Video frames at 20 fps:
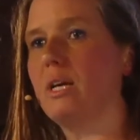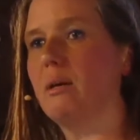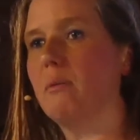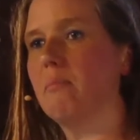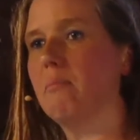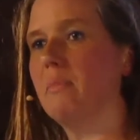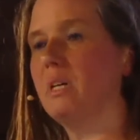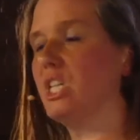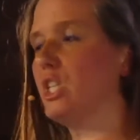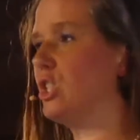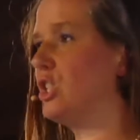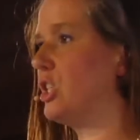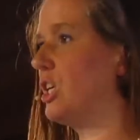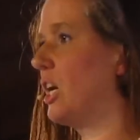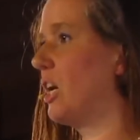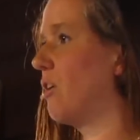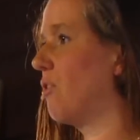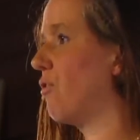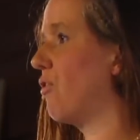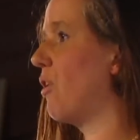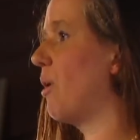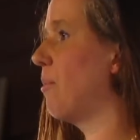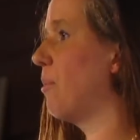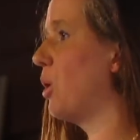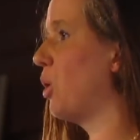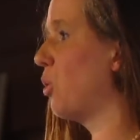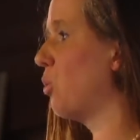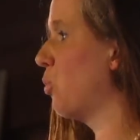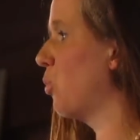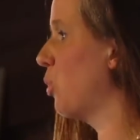emission from
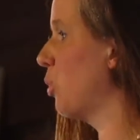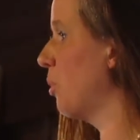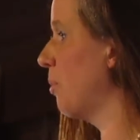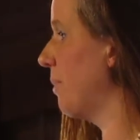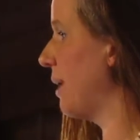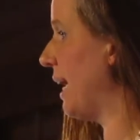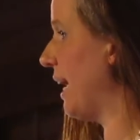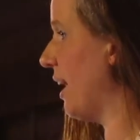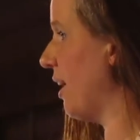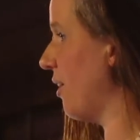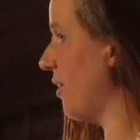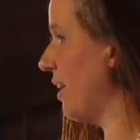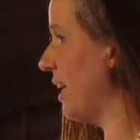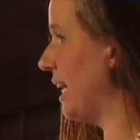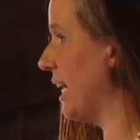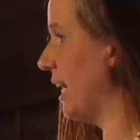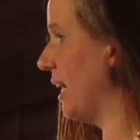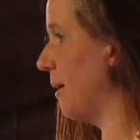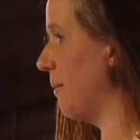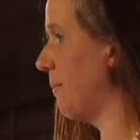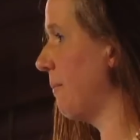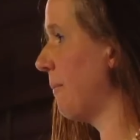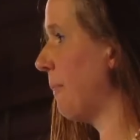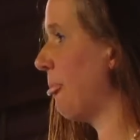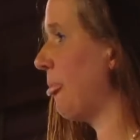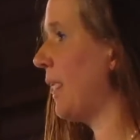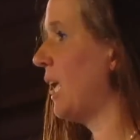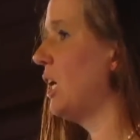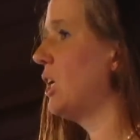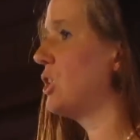her womb area.
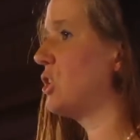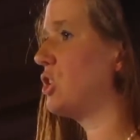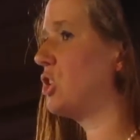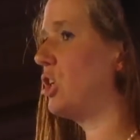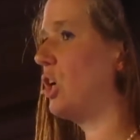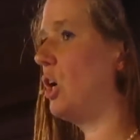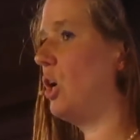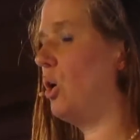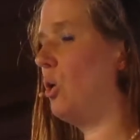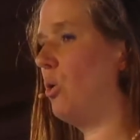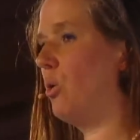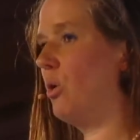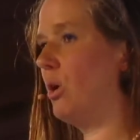So